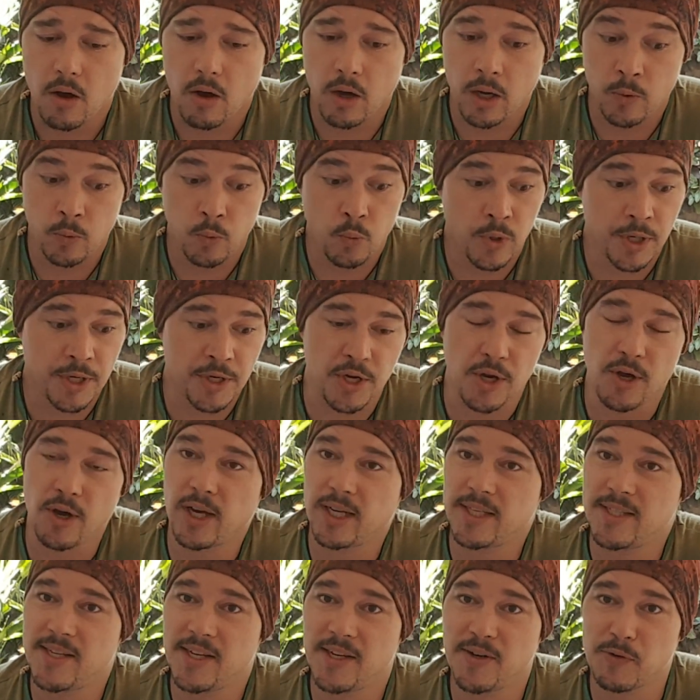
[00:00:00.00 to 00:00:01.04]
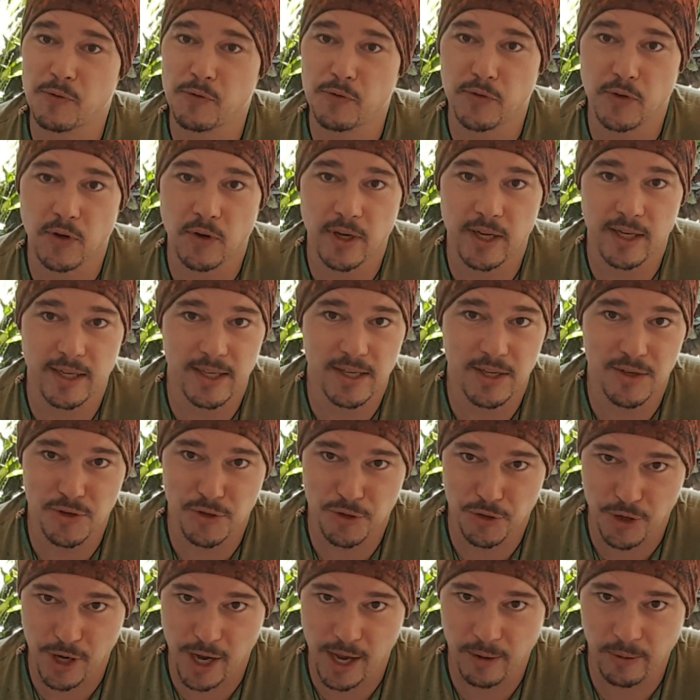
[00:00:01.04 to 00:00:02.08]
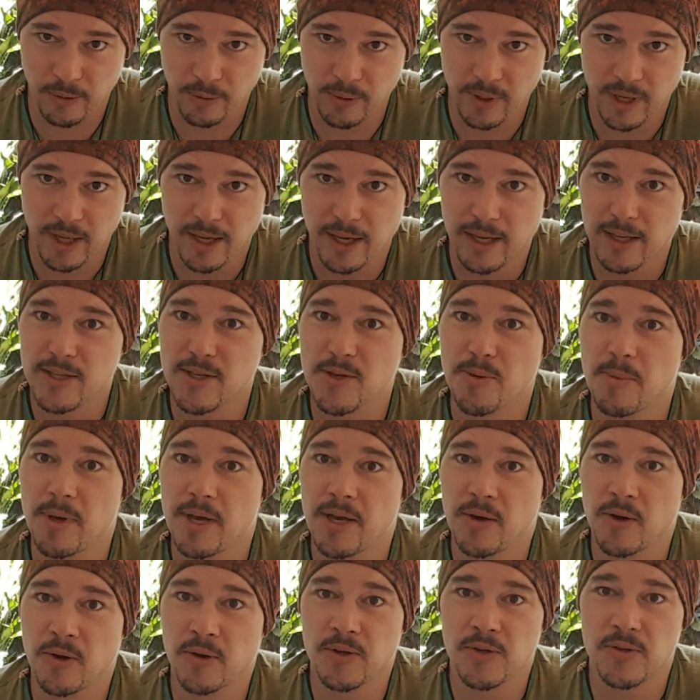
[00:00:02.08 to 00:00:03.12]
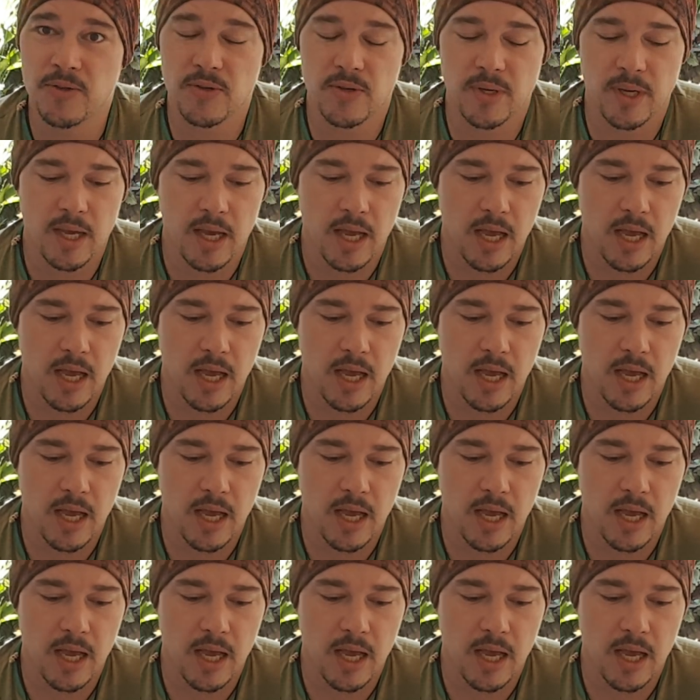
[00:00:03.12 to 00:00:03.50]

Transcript: I wish I didn't find his channel, to be honest.